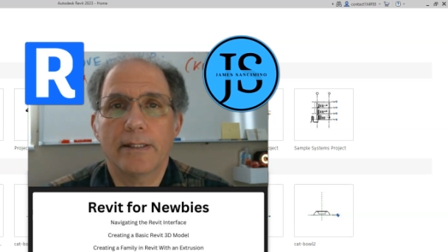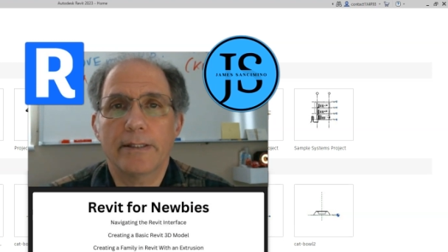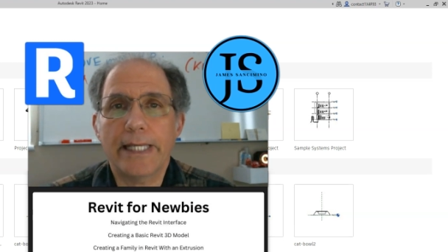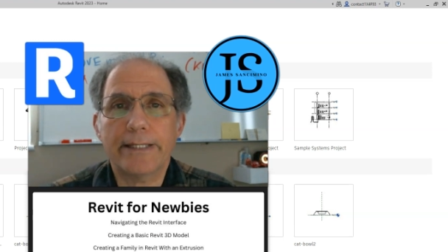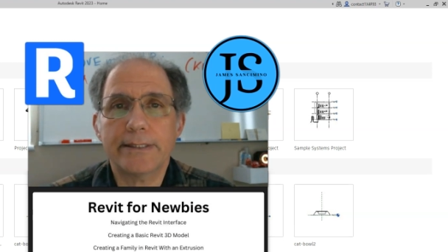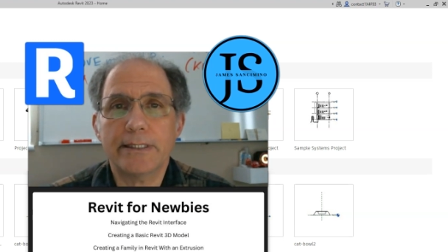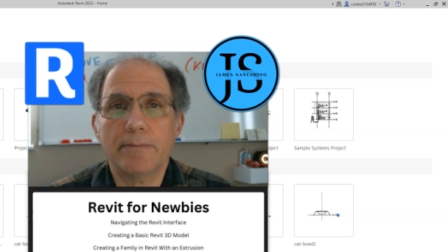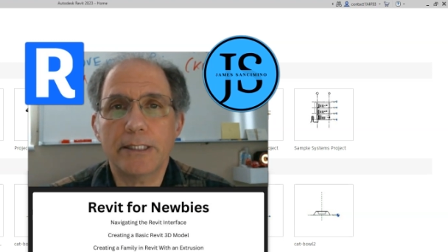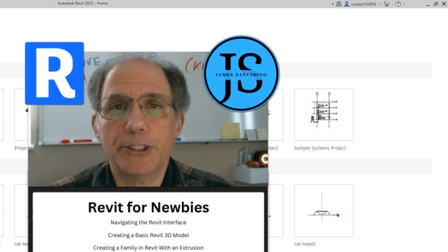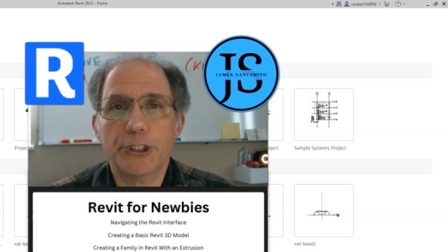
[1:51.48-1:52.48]
Thank you so
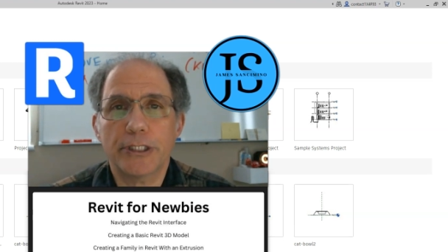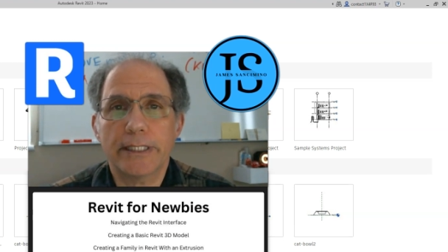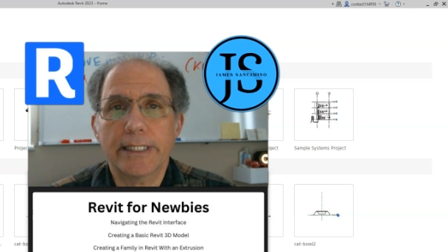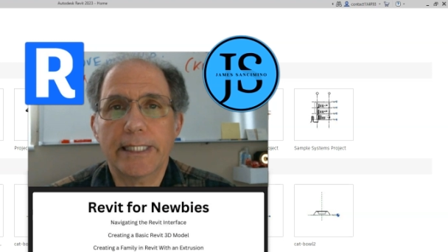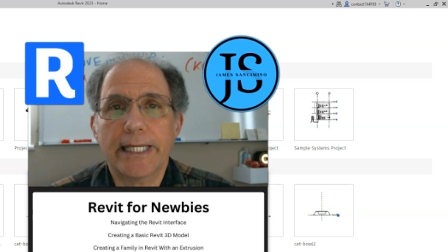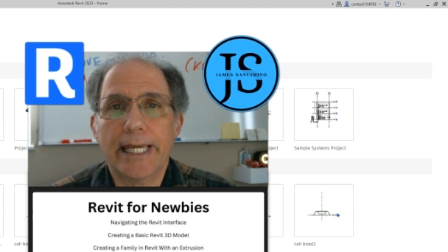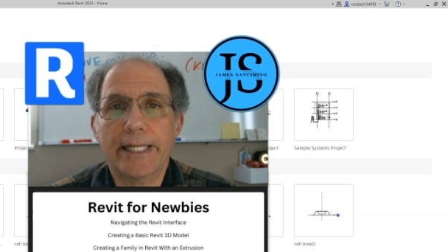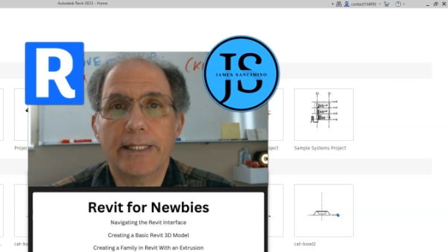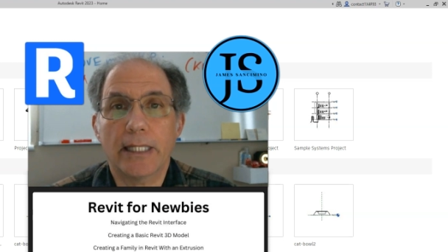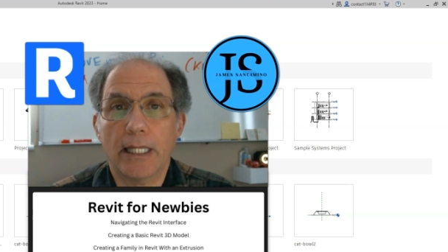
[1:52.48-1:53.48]
much,
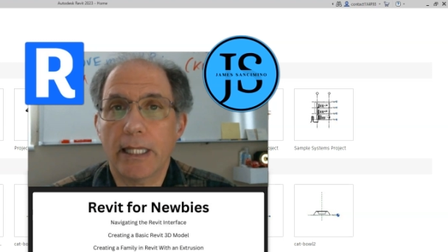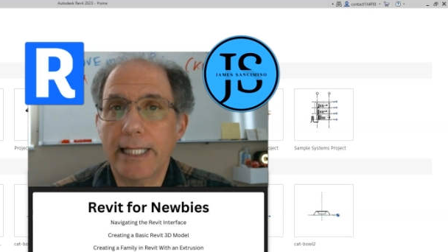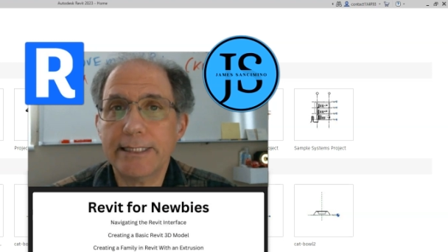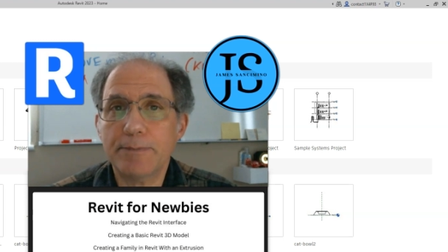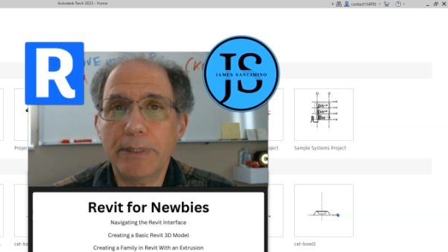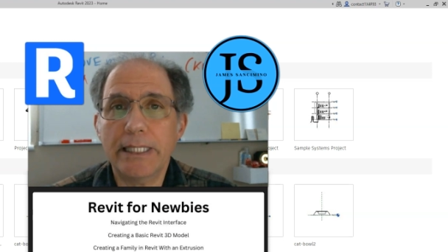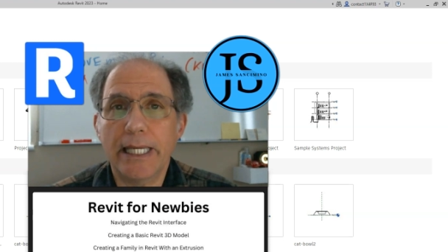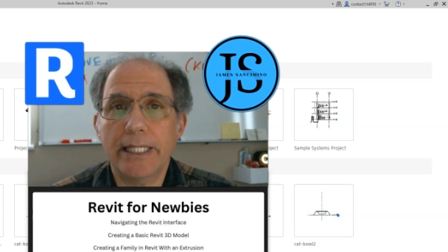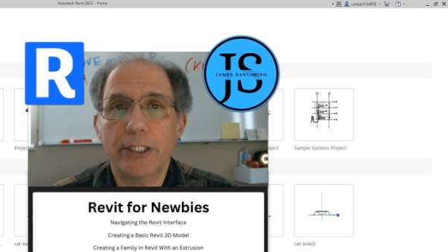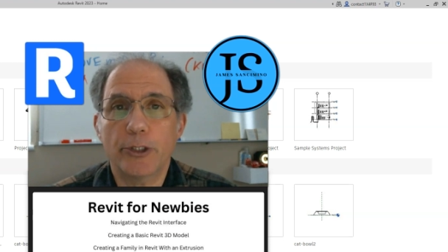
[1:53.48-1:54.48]
and let's
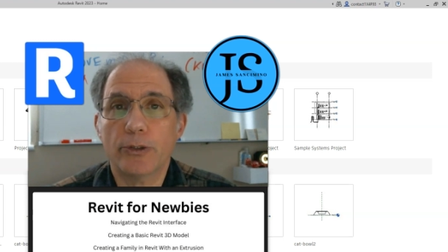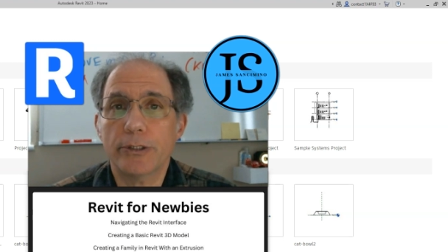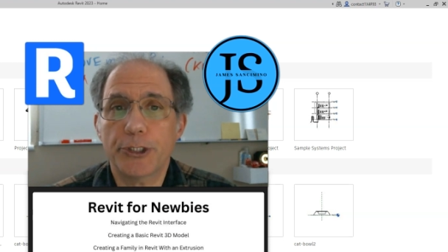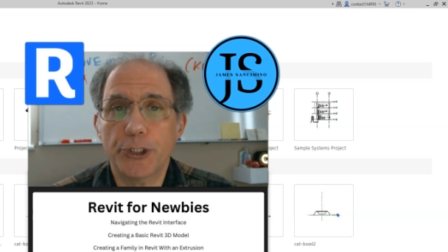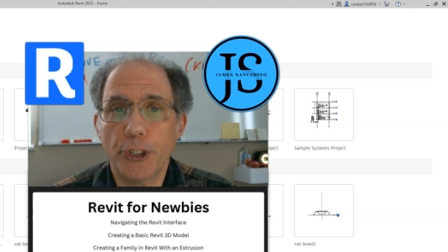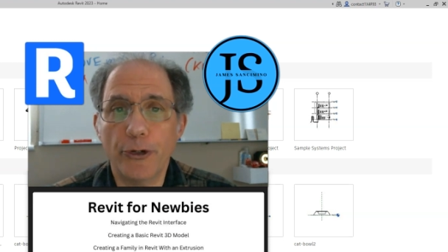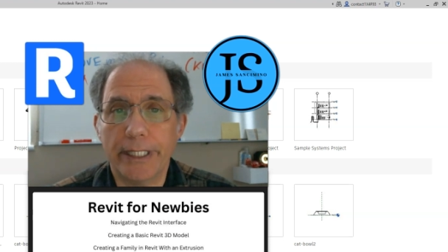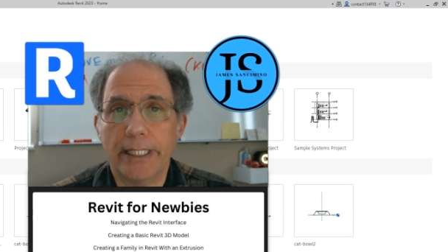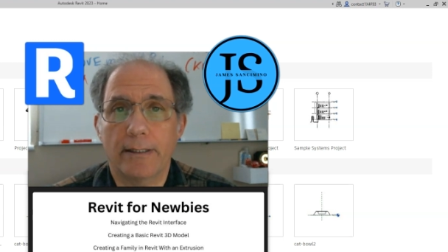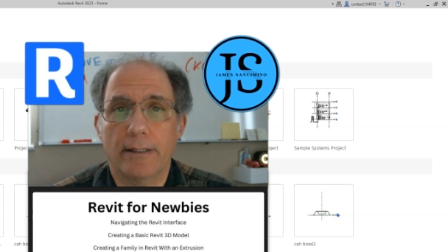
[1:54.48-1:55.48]
begin your
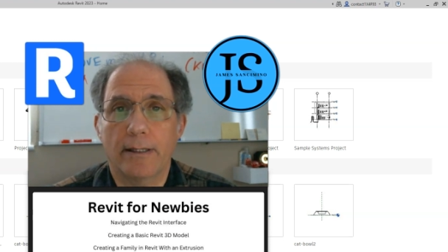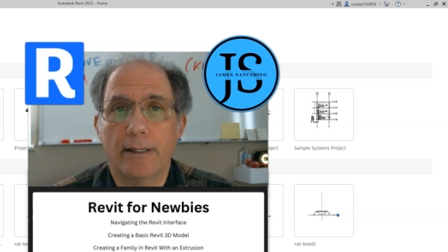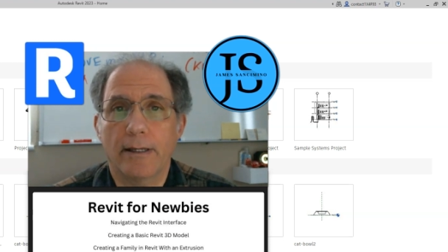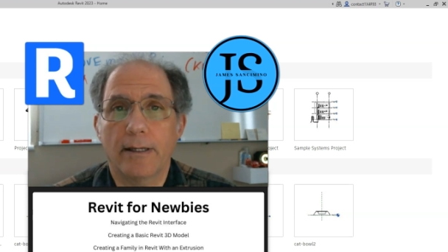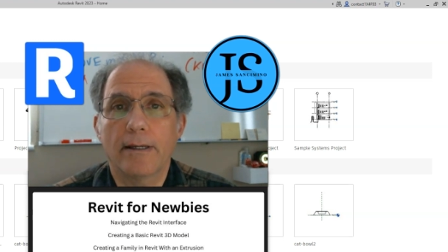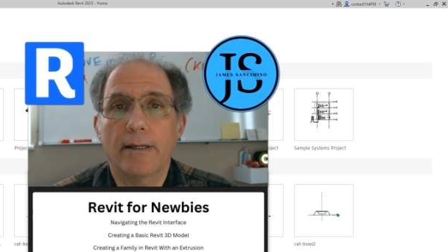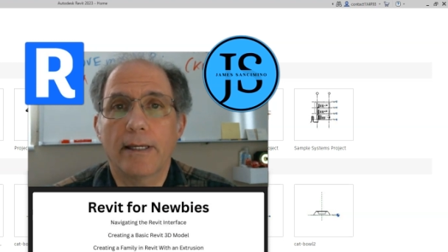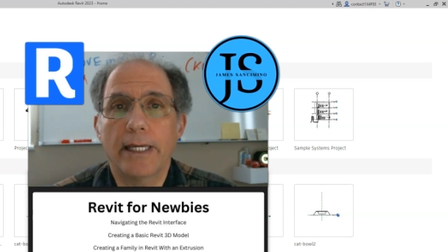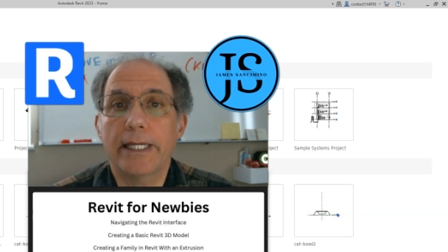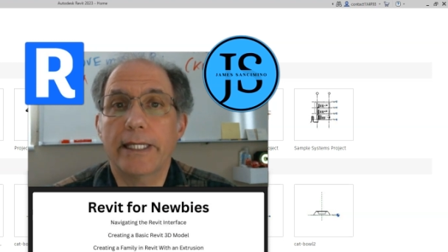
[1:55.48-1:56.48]
journey
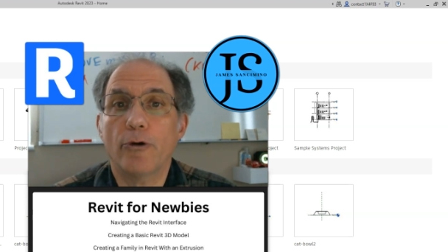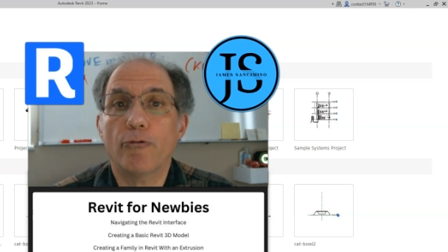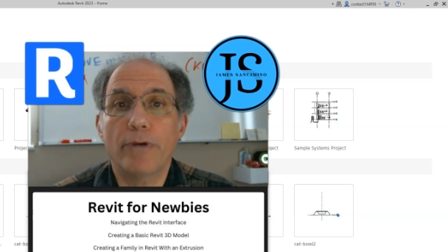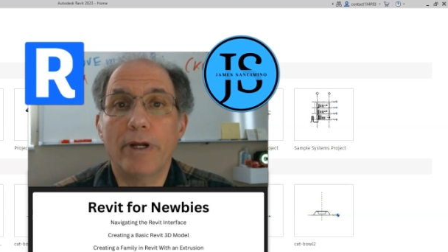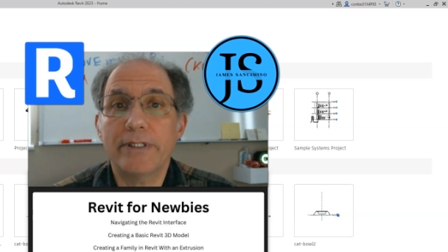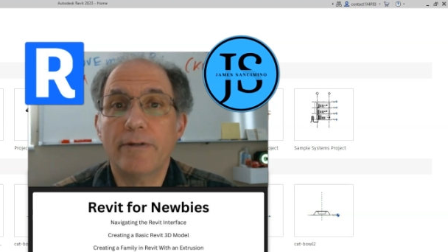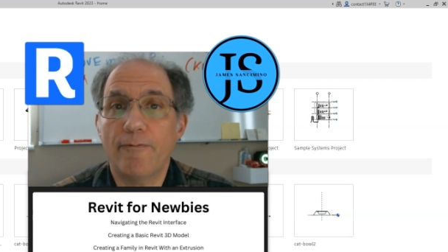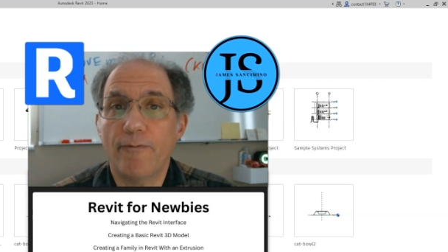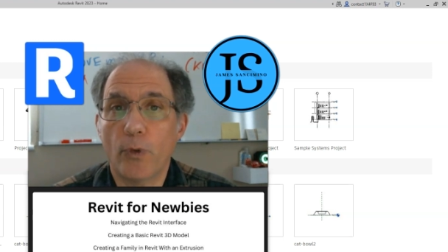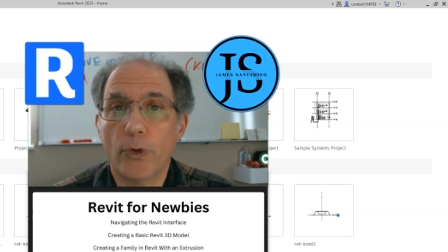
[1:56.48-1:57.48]
in Revit
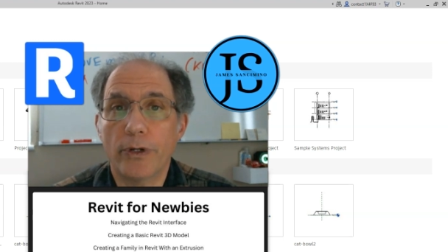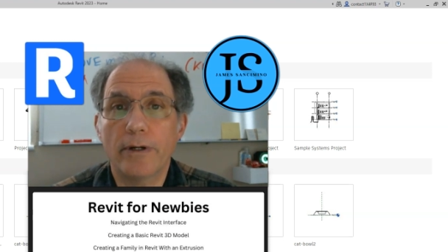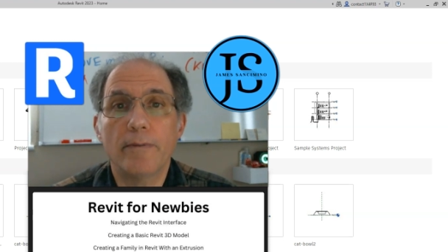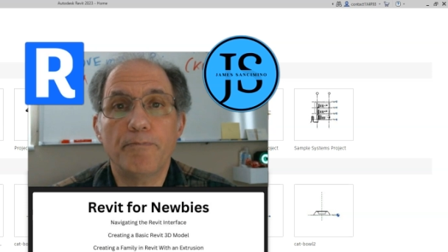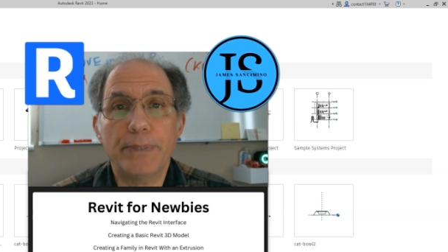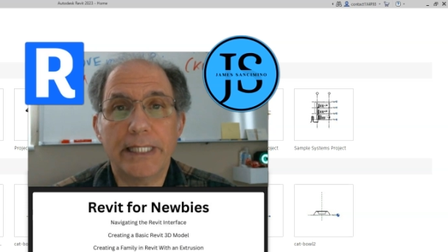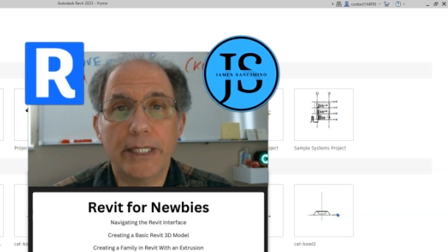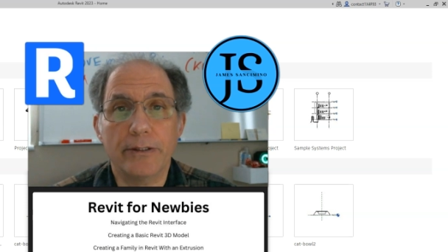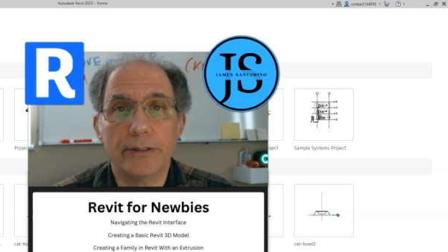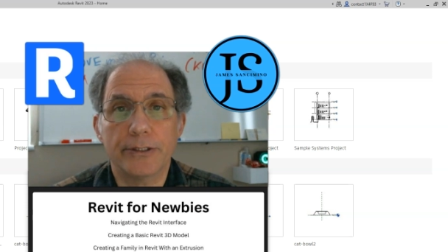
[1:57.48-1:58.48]
for
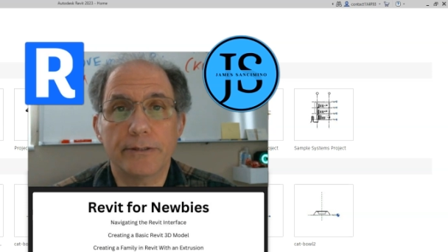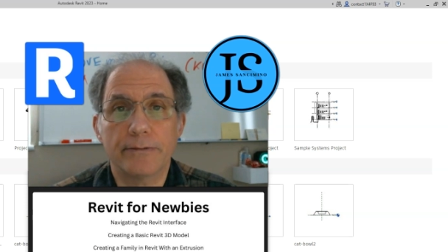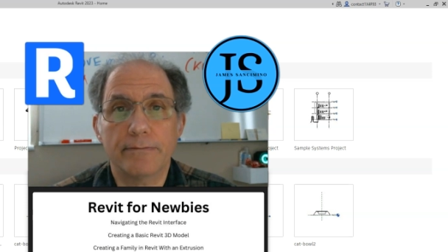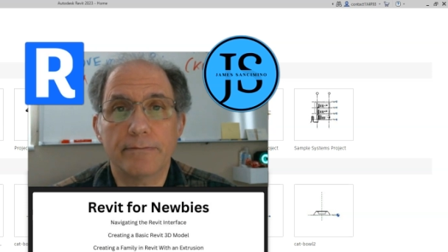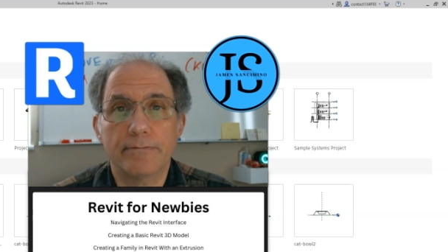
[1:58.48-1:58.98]
Newbies.